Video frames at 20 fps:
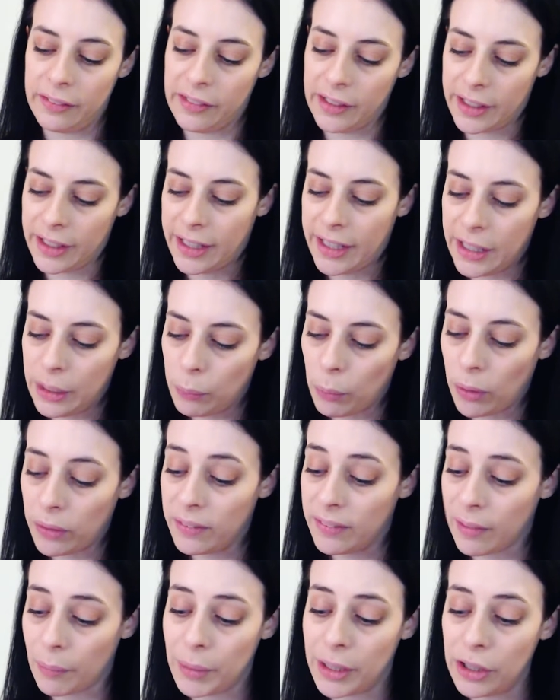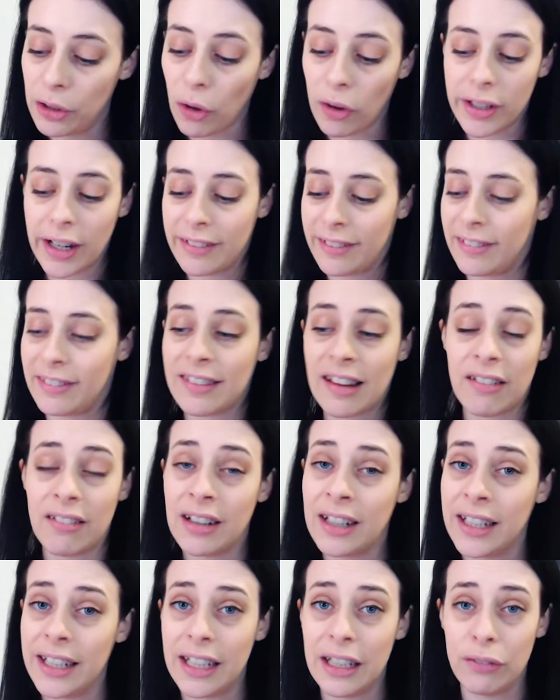the key ones. I mean, not
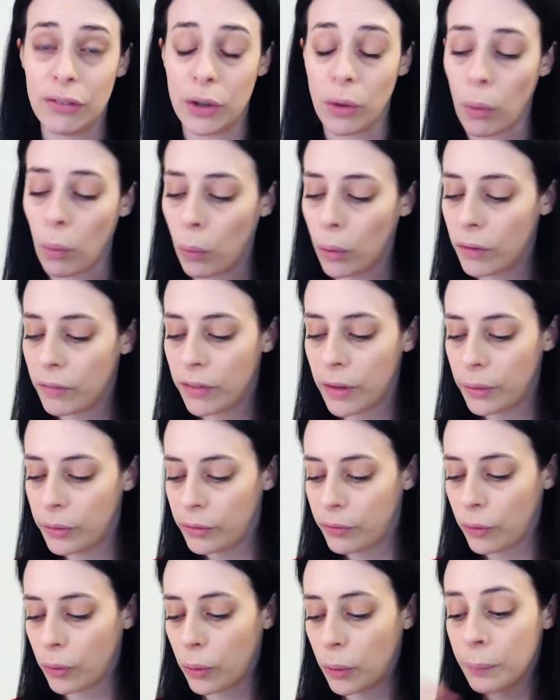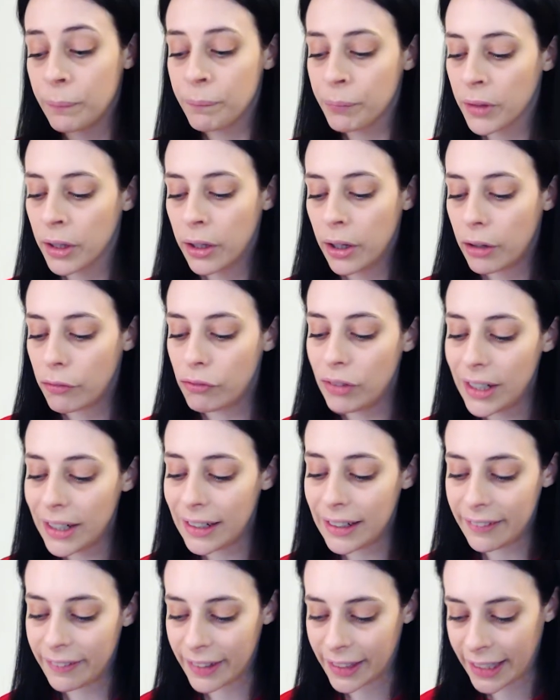necessarily even all of those 4.
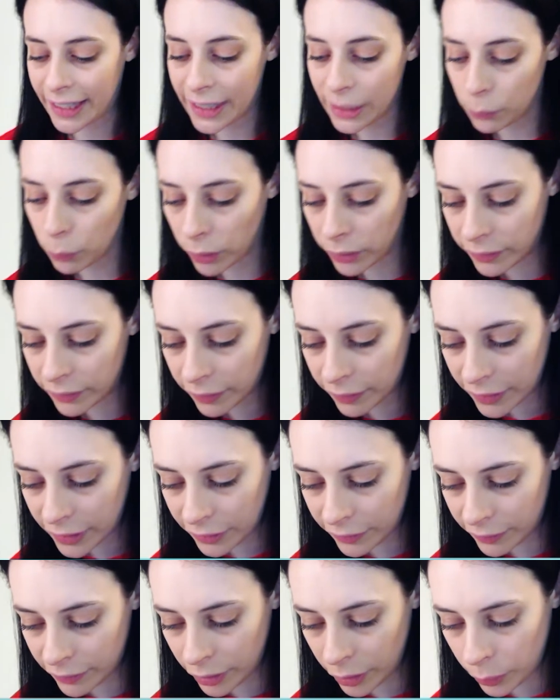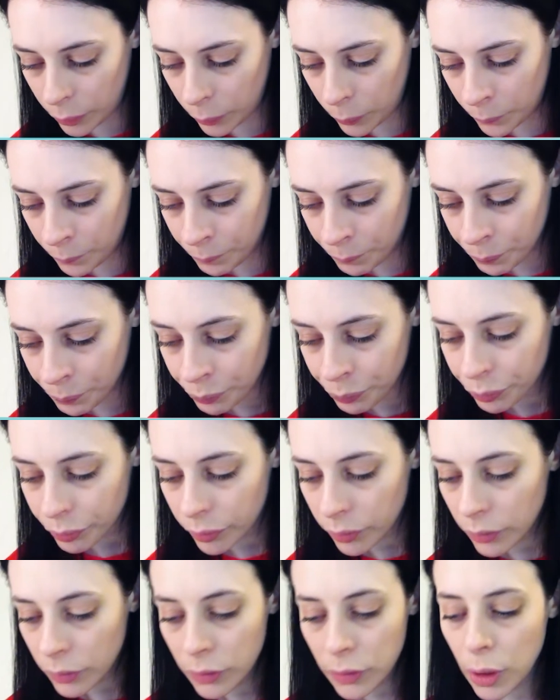Really, the key ones are these 2,
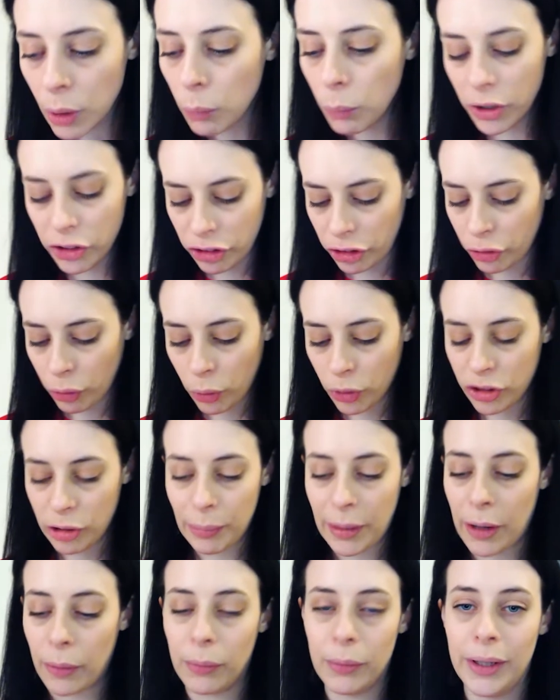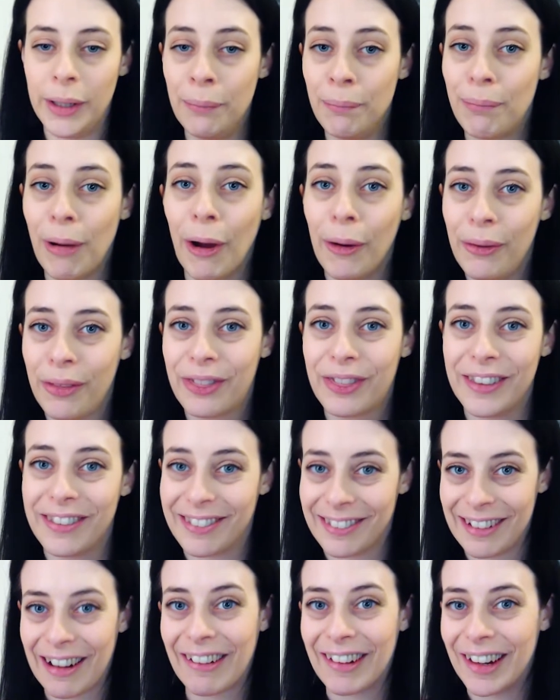which are talked about in both the
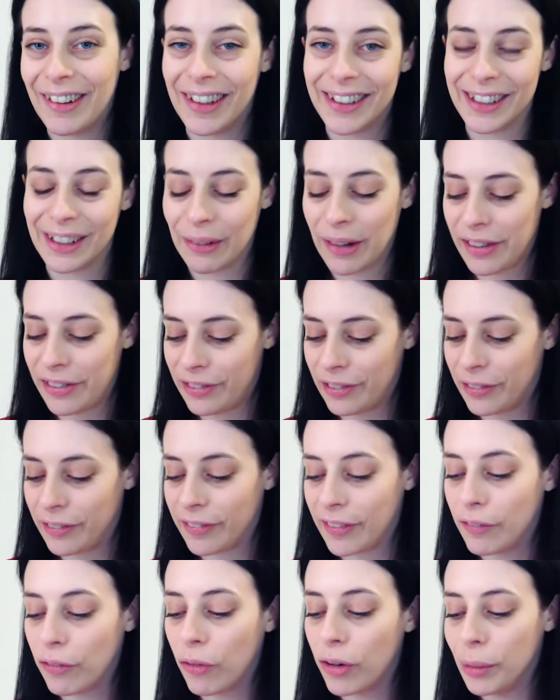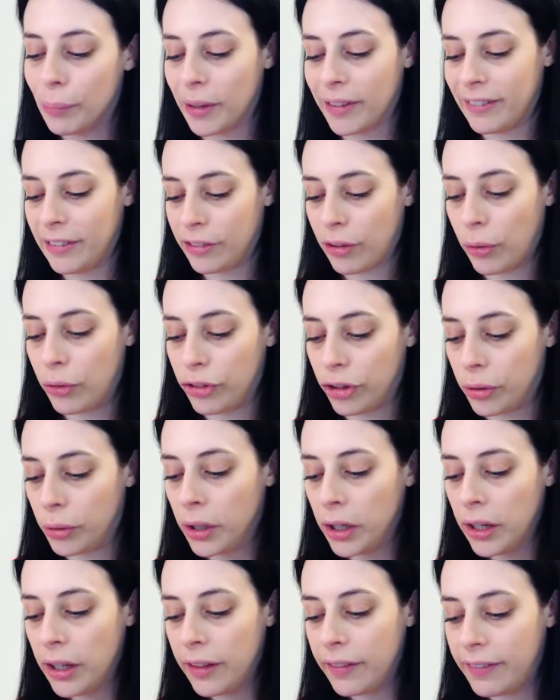scenario and the questions. So they've already basically told you
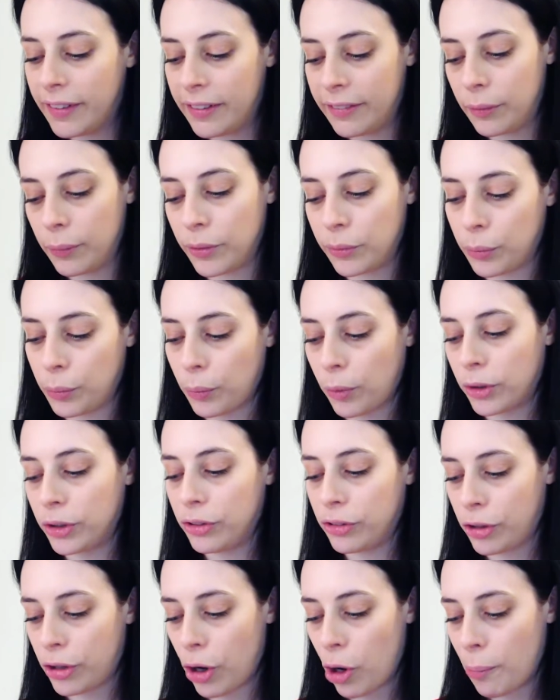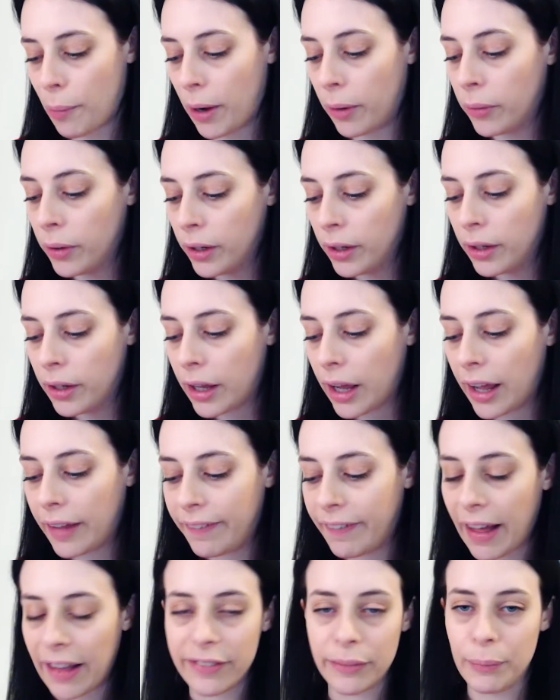these are the ones we want to know about. And
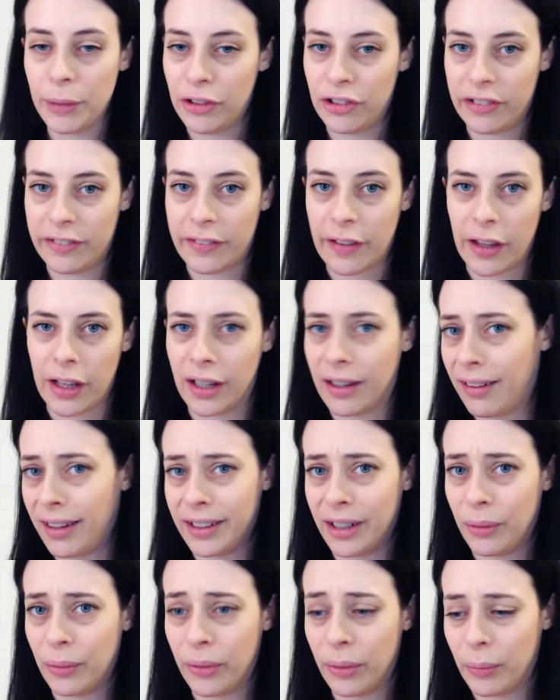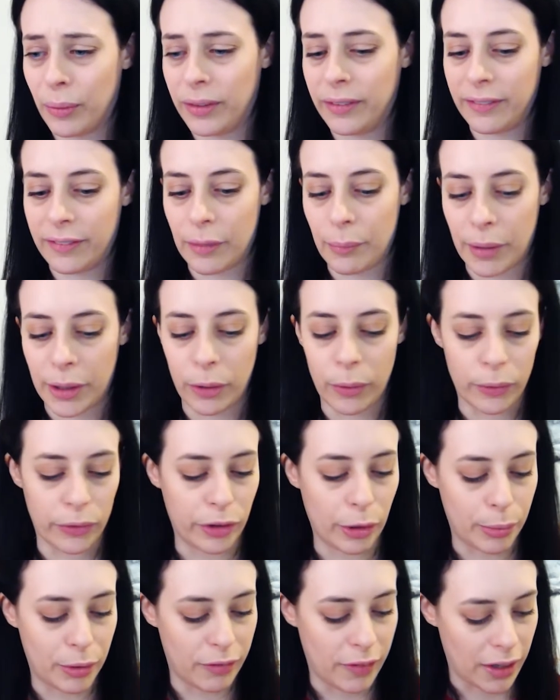that's me just saying I know other ones that might
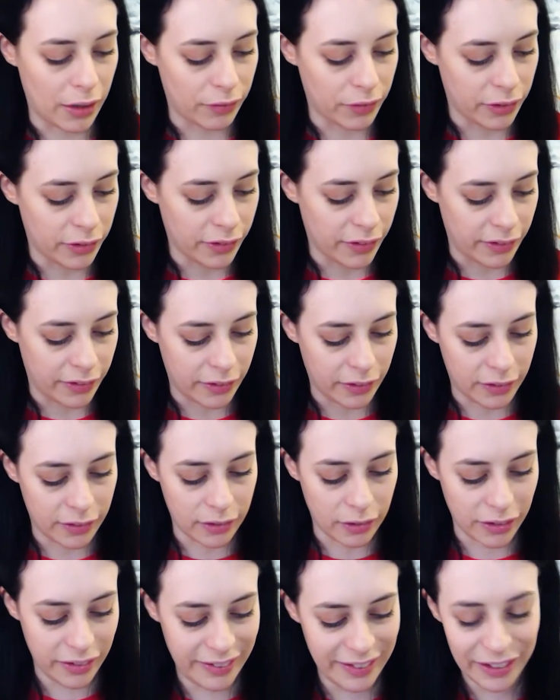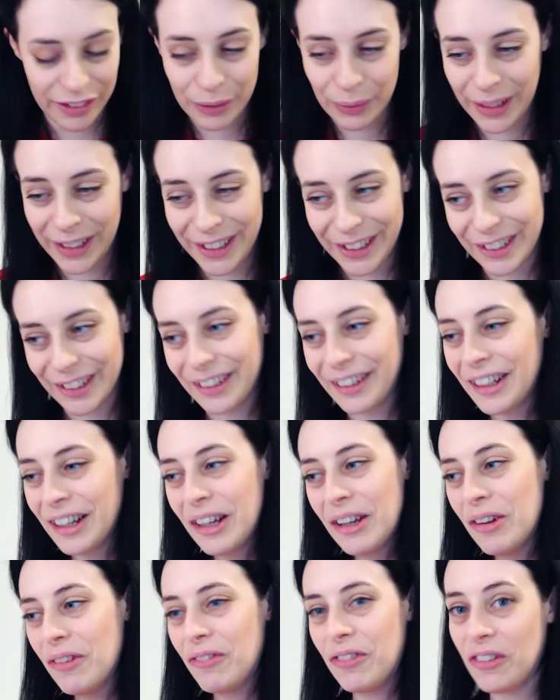also be relevant to this situation
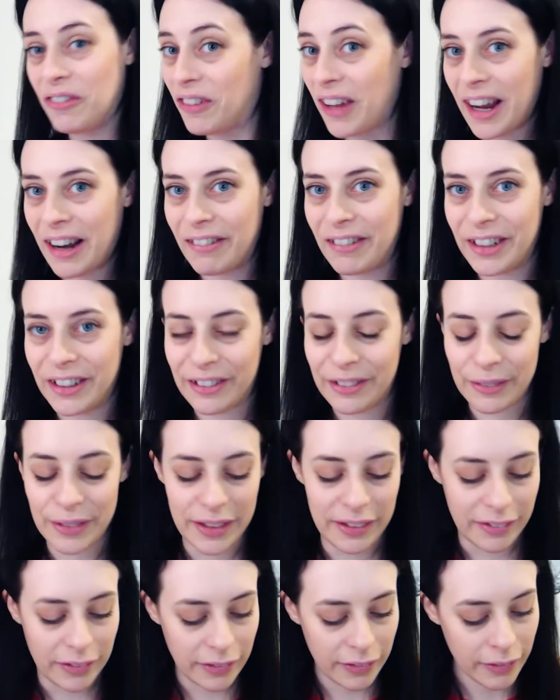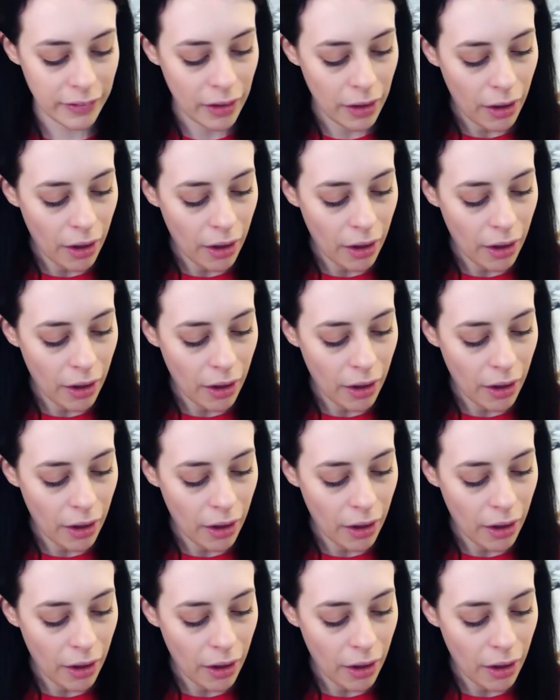for various reasons.